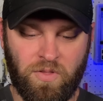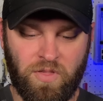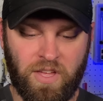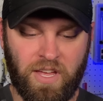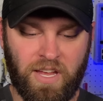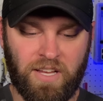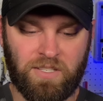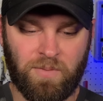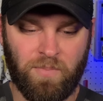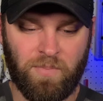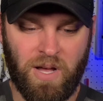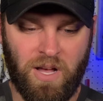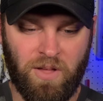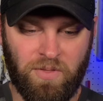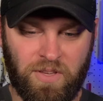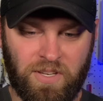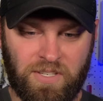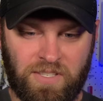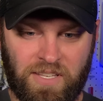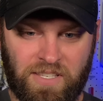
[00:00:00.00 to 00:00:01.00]
things
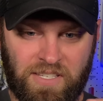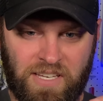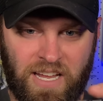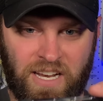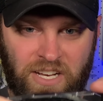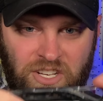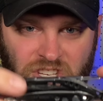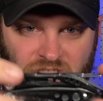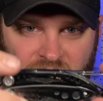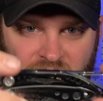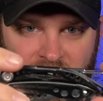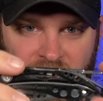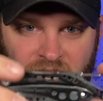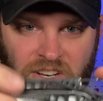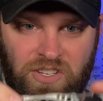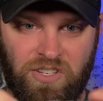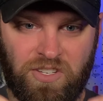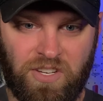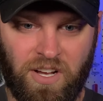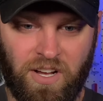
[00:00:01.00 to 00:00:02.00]
about this that's kind of
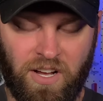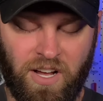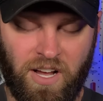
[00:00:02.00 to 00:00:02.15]
changed.